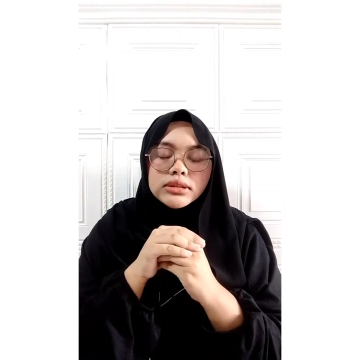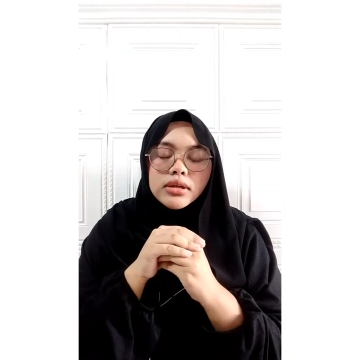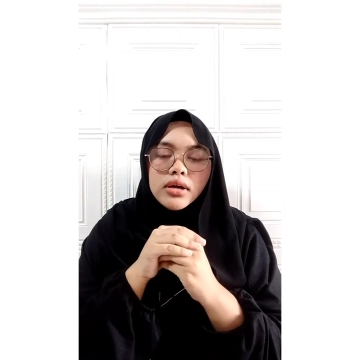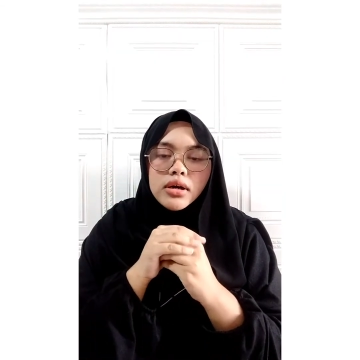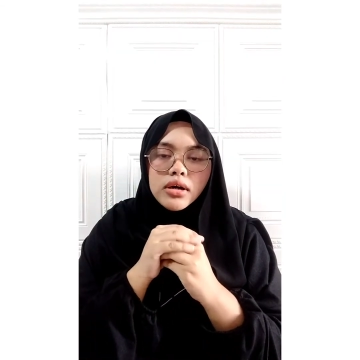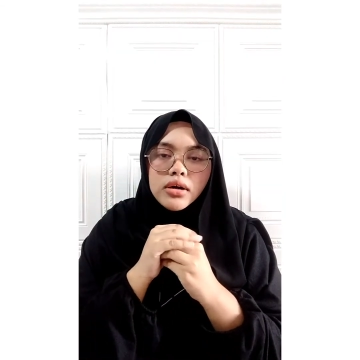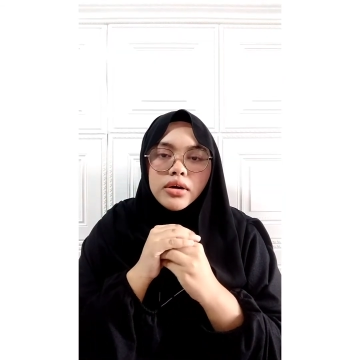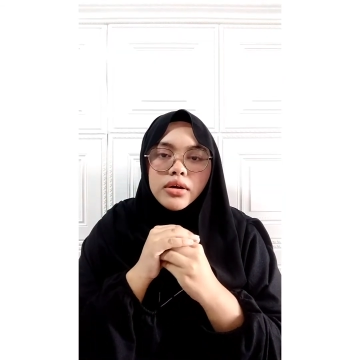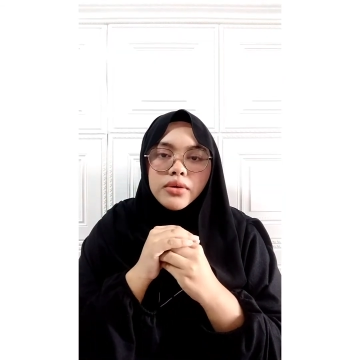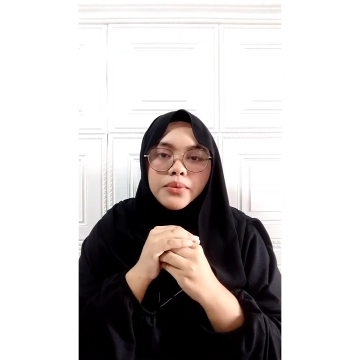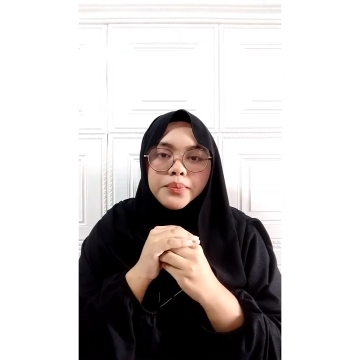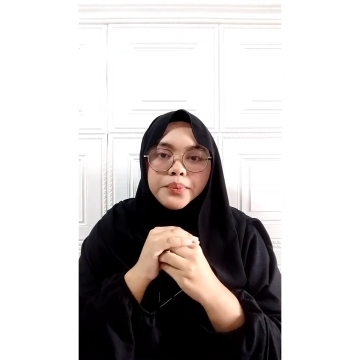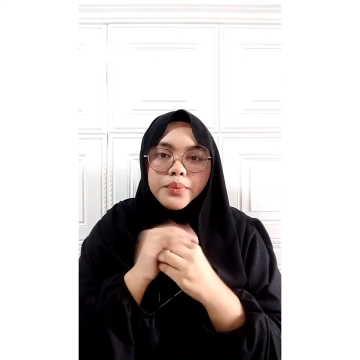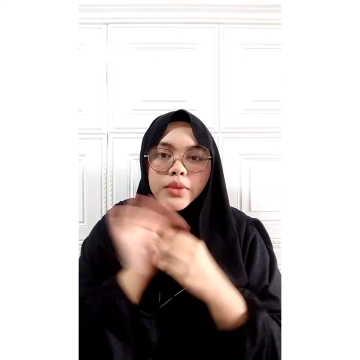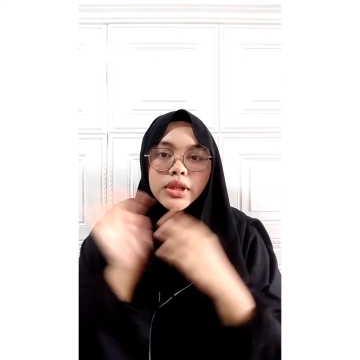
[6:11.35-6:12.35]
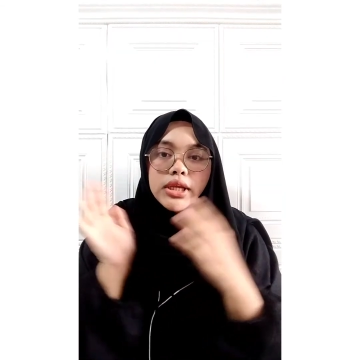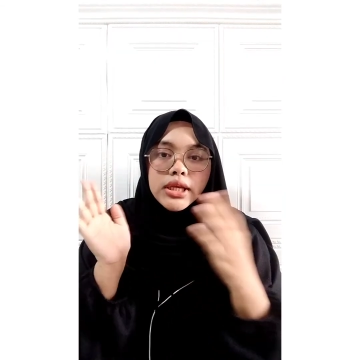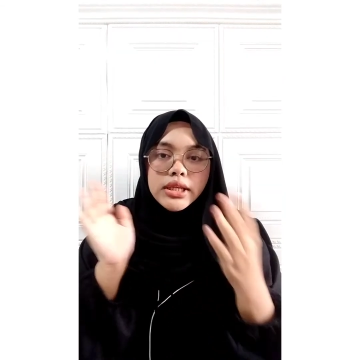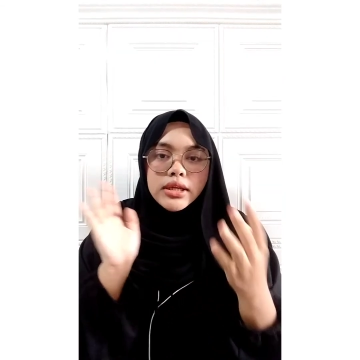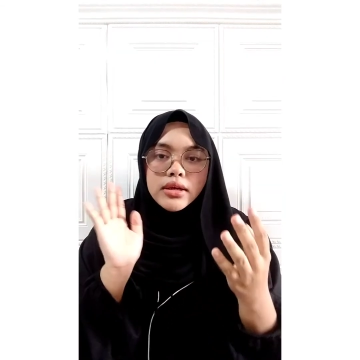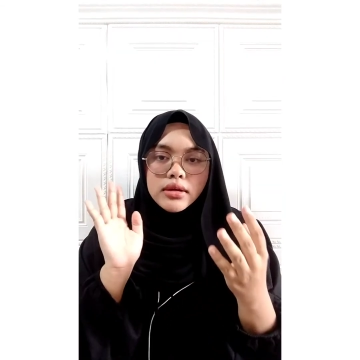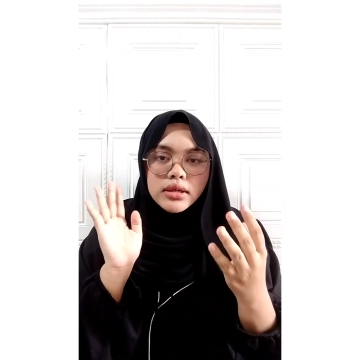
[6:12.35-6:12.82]
a
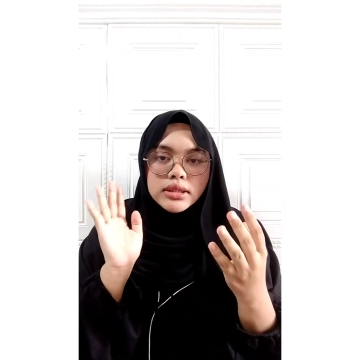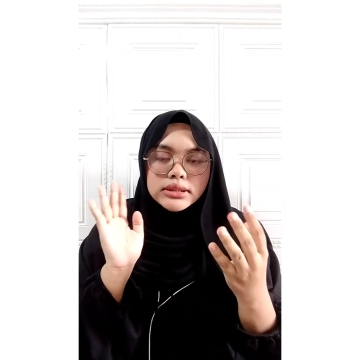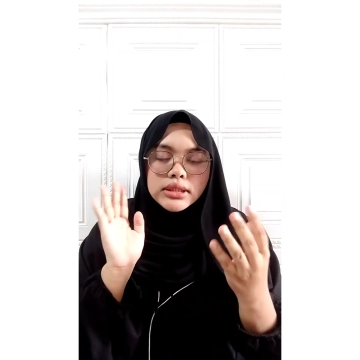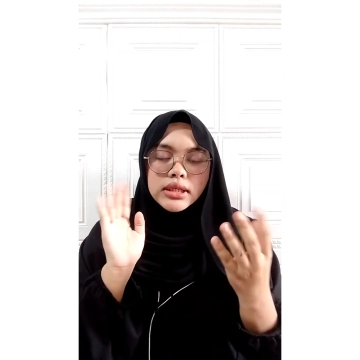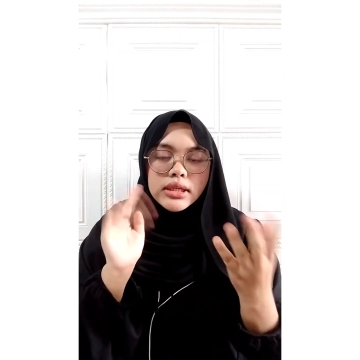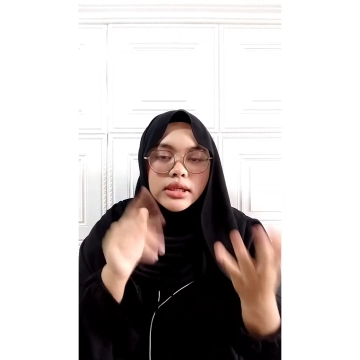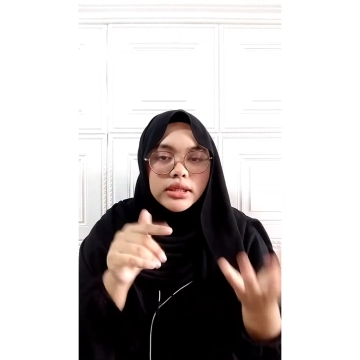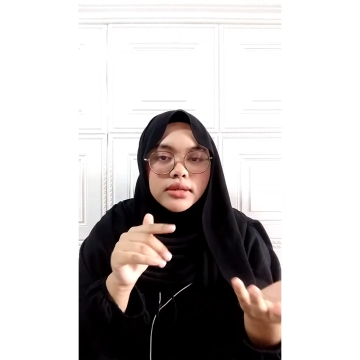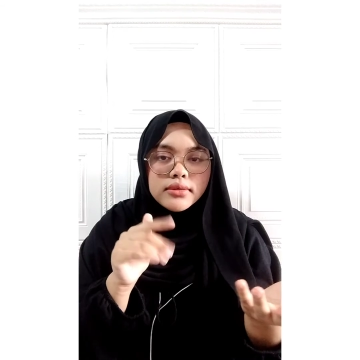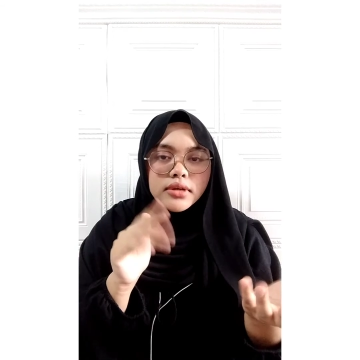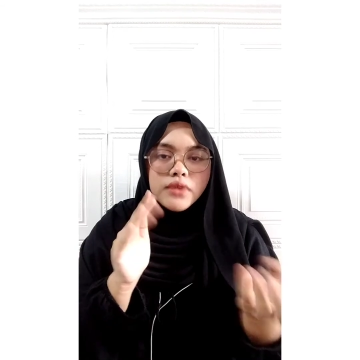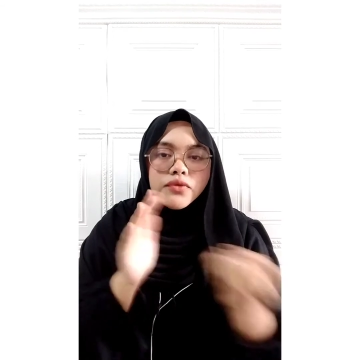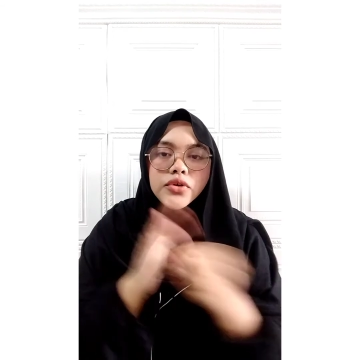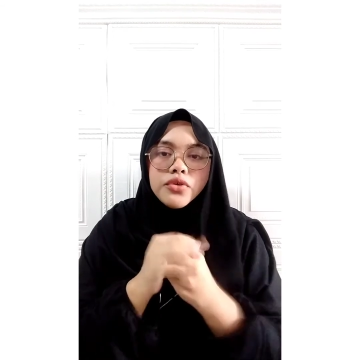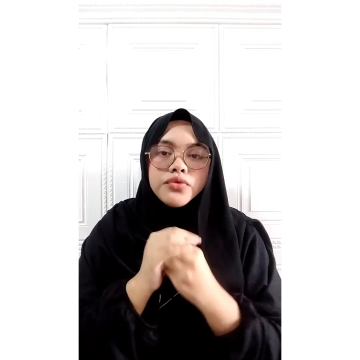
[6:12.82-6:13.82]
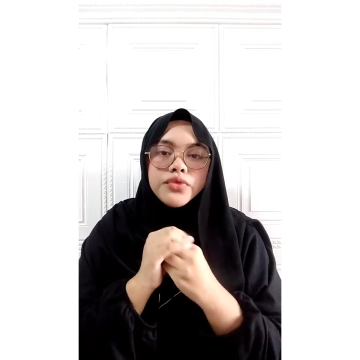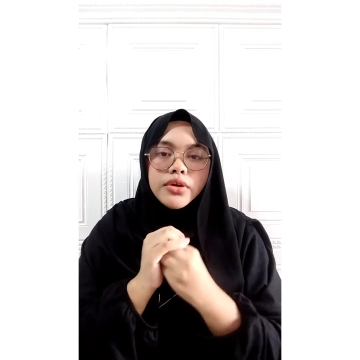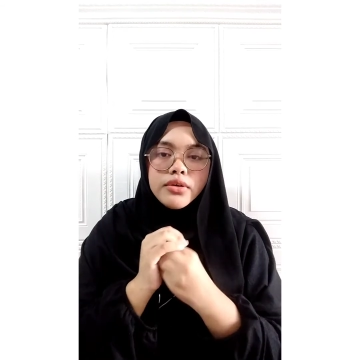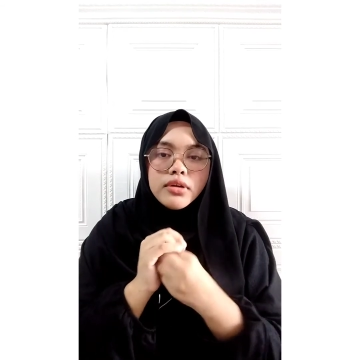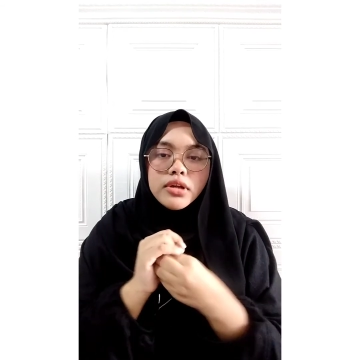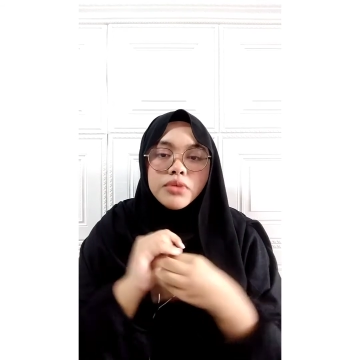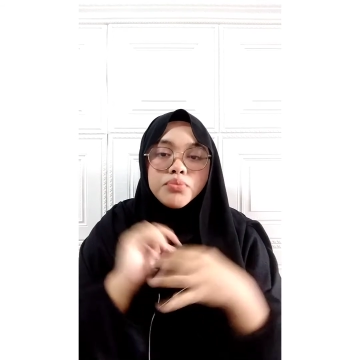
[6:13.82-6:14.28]
linear graph of
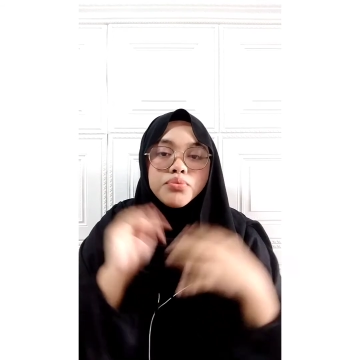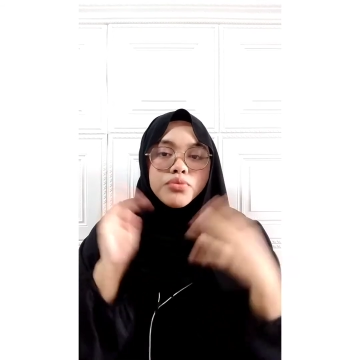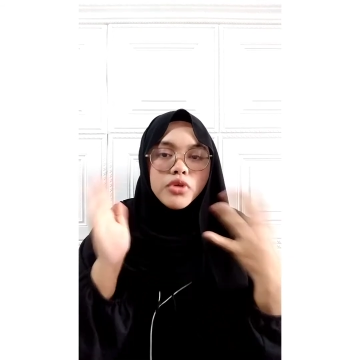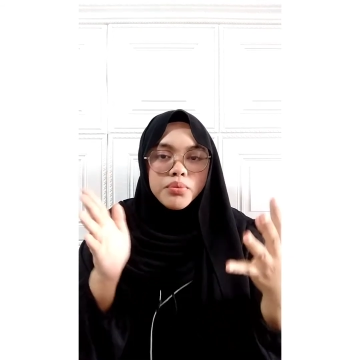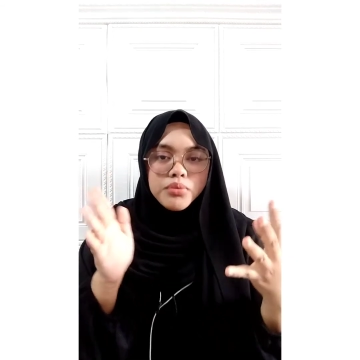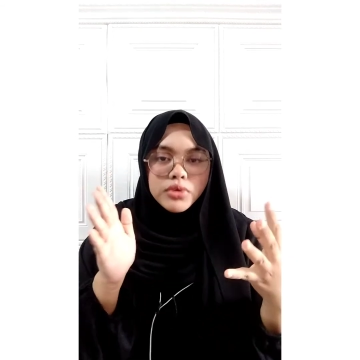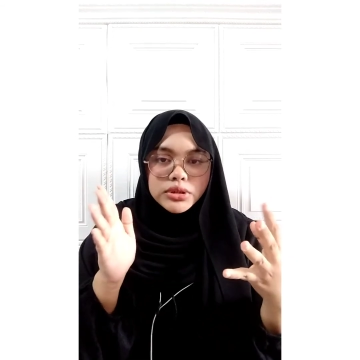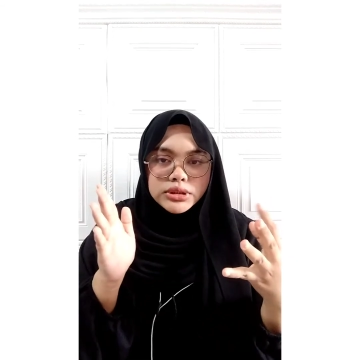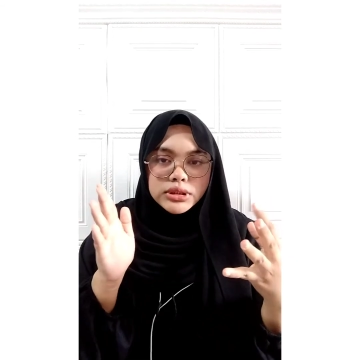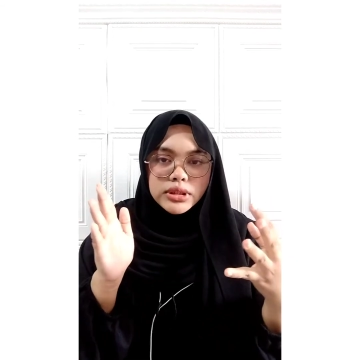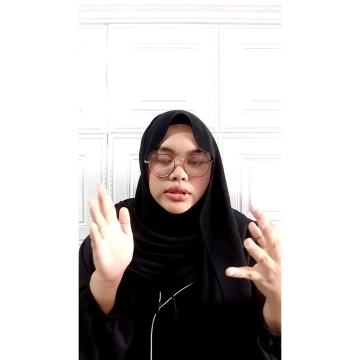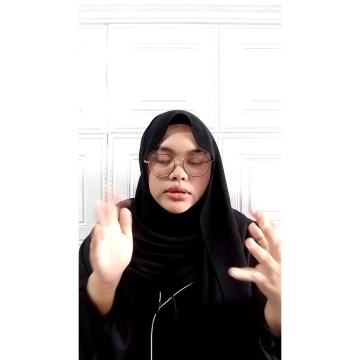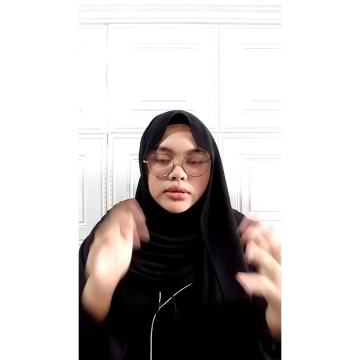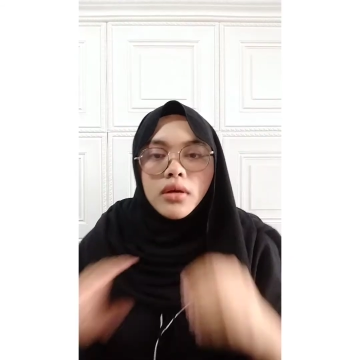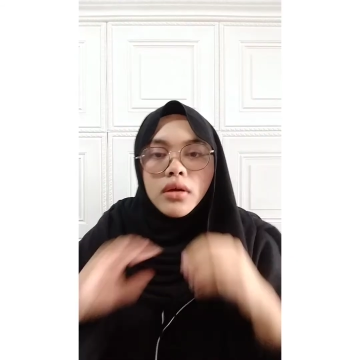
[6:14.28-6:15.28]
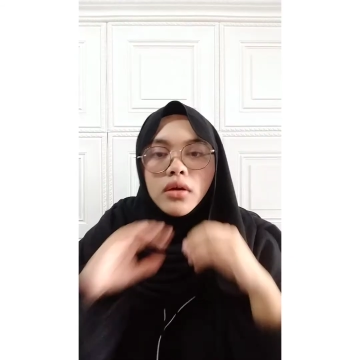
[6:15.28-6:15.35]
directly proportional.